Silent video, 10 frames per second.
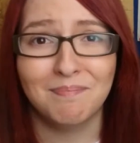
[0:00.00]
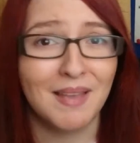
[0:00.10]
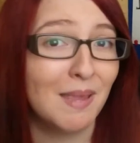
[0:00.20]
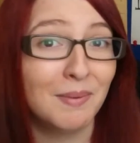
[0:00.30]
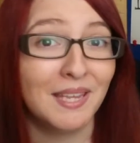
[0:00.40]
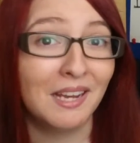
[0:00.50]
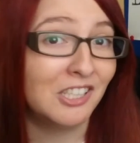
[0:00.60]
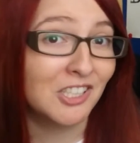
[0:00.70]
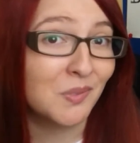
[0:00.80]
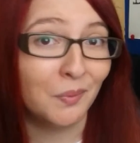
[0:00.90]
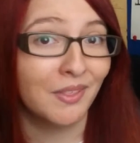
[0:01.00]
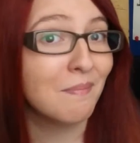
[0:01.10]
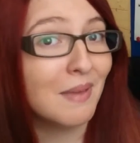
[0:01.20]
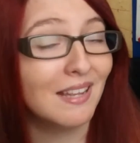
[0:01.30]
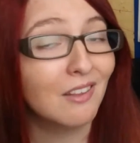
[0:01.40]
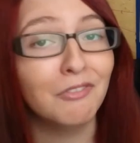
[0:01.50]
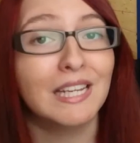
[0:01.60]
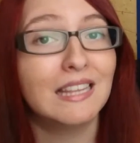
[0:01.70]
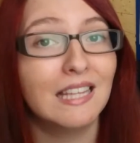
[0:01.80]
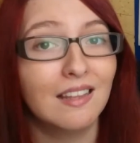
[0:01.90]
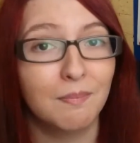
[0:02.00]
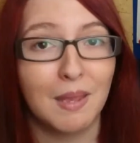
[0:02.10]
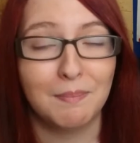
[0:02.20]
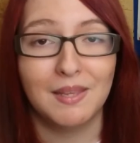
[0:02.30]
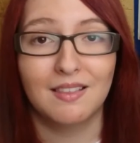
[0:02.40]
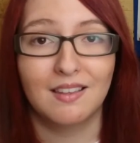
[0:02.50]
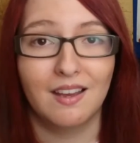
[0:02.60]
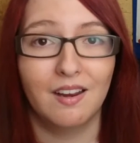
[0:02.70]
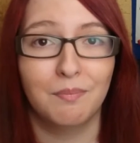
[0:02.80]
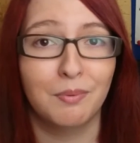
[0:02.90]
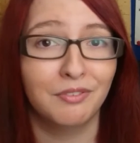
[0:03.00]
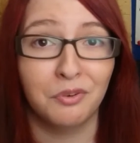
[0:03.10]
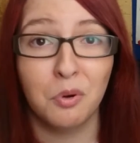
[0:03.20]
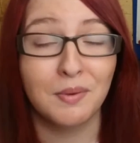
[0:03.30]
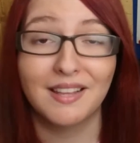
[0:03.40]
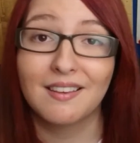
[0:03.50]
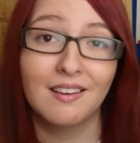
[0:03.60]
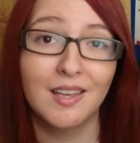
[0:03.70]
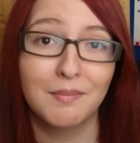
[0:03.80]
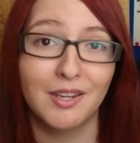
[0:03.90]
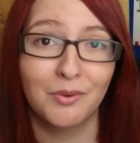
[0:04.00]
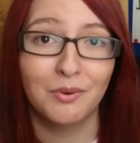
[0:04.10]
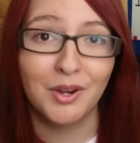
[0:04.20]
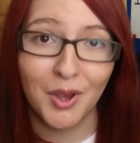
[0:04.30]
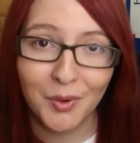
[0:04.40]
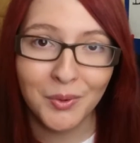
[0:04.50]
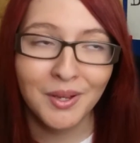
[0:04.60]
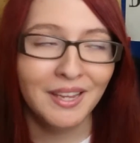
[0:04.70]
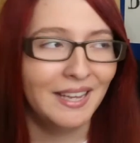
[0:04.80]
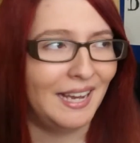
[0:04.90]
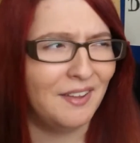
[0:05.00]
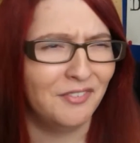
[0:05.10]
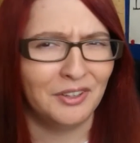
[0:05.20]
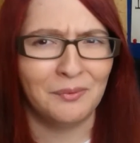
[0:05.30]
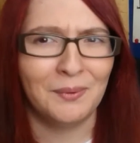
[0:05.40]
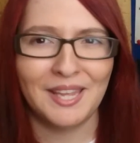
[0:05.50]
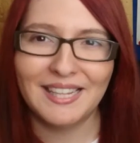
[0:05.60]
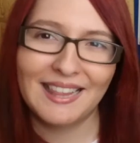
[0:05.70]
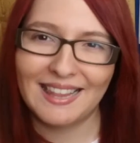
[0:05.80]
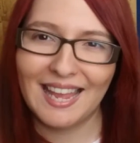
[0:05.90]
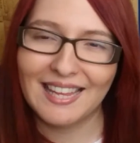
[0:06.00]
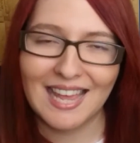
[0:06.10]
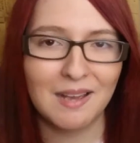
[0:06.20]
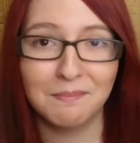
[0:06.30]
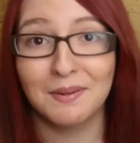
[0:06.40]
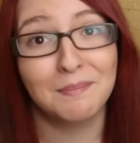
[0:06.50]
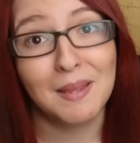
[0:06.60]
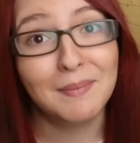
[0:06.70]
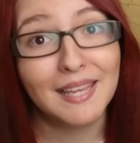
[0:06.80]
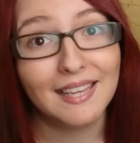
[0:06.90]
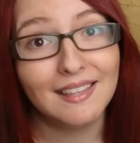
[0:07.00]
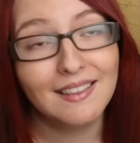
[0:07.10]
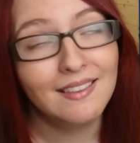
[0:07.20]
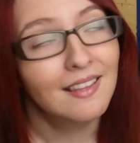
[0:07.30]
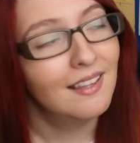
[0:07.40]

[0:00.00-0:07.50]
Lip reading: maybe I just wasn't meant to read this, maybe it's kind of before my time, I don't know. I feel weird saying that, but maybe it is,